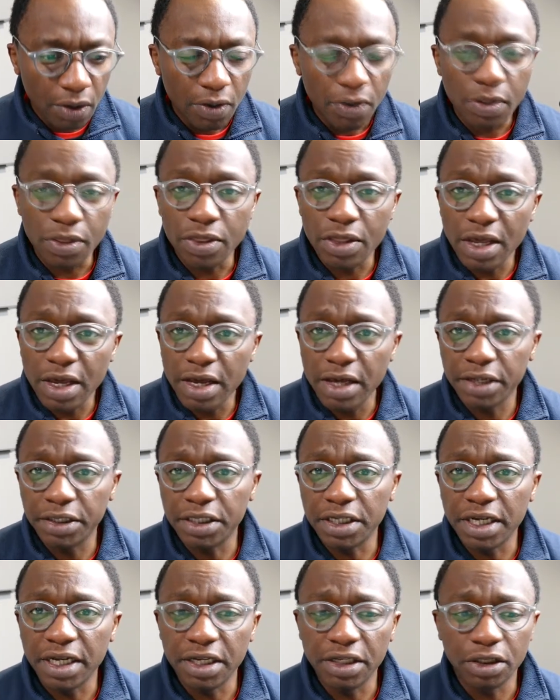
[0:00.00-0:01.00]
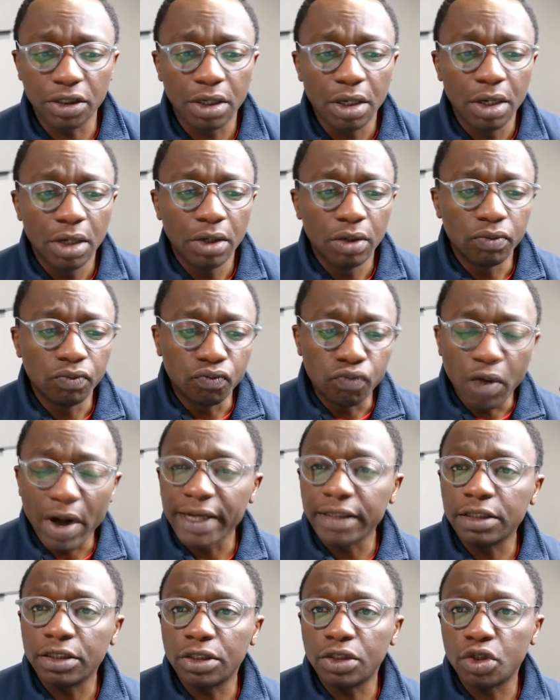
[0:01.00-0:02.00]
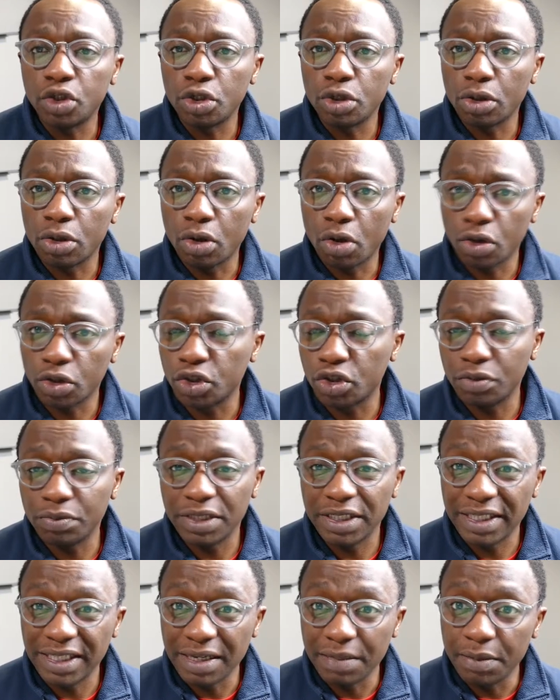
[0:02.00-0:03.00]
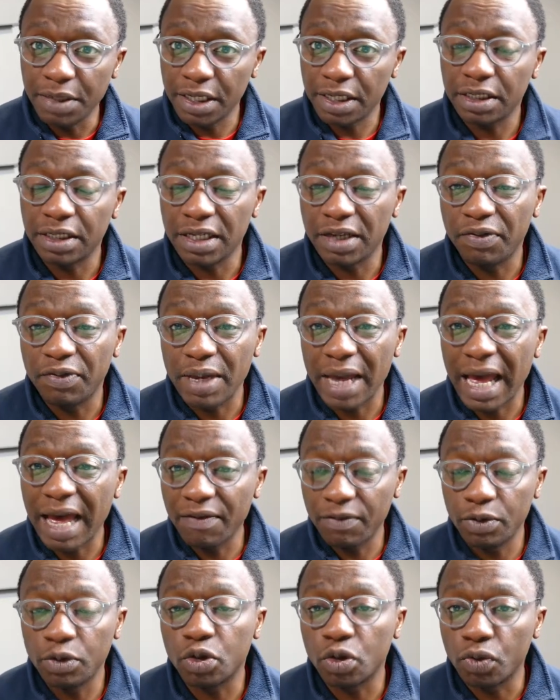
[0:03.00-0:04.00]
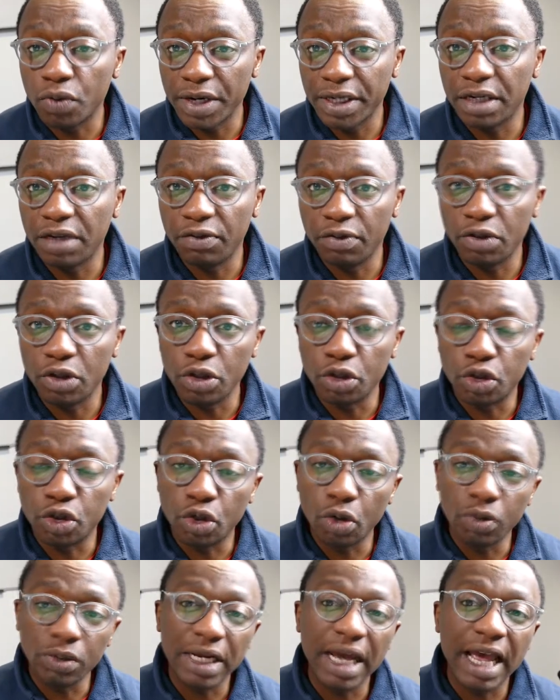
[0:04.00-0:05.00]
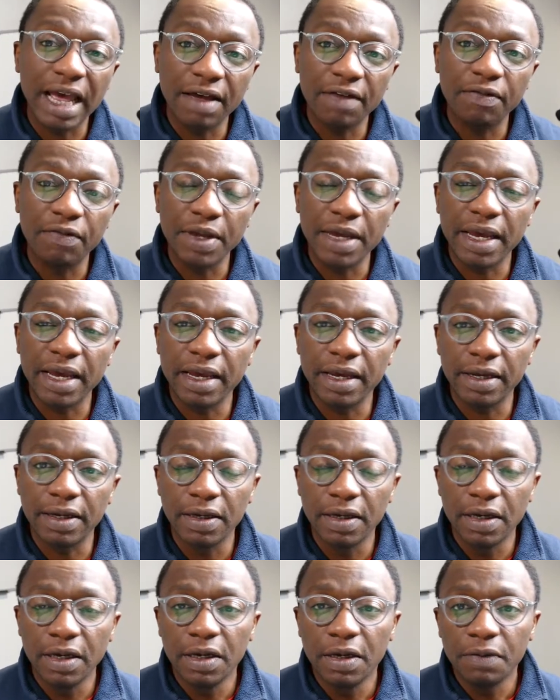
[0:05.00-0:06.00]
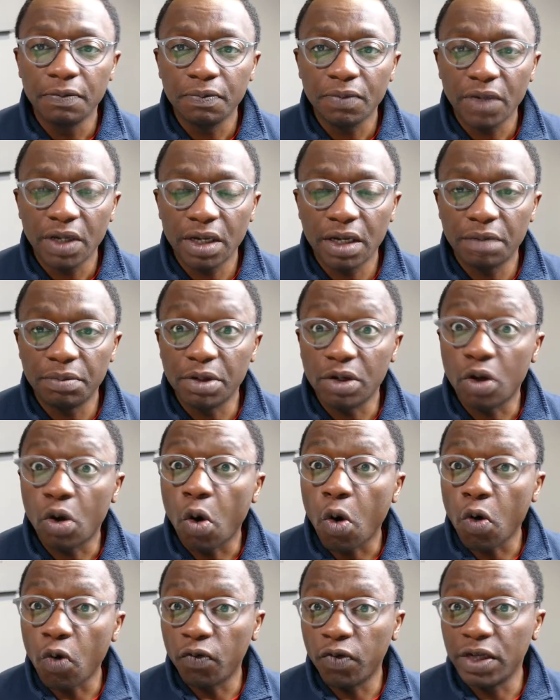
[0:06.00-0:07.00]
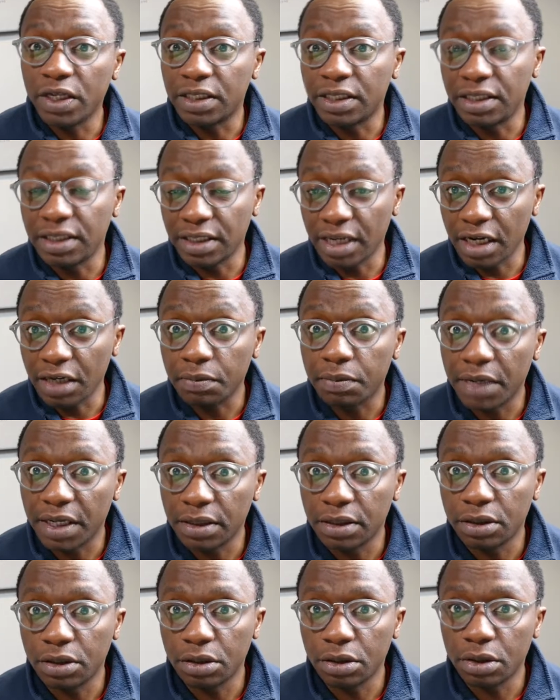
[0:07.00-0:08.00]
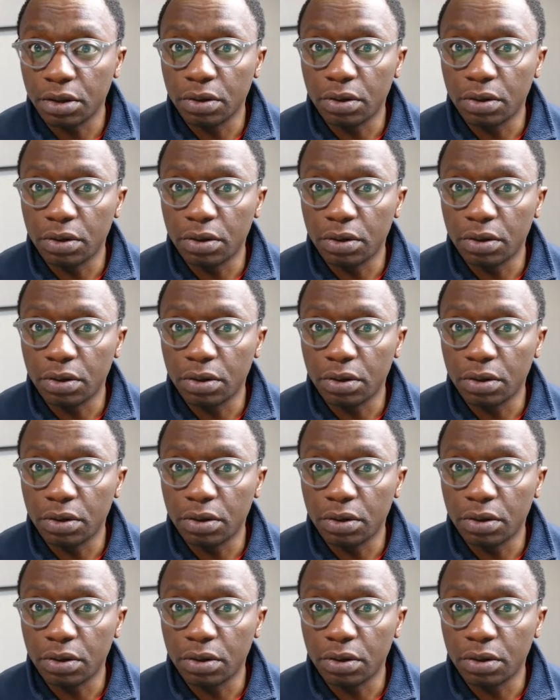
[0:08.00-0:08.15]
Third is write to your customers immediately. If you haven't already, if you don't have a COVID statement,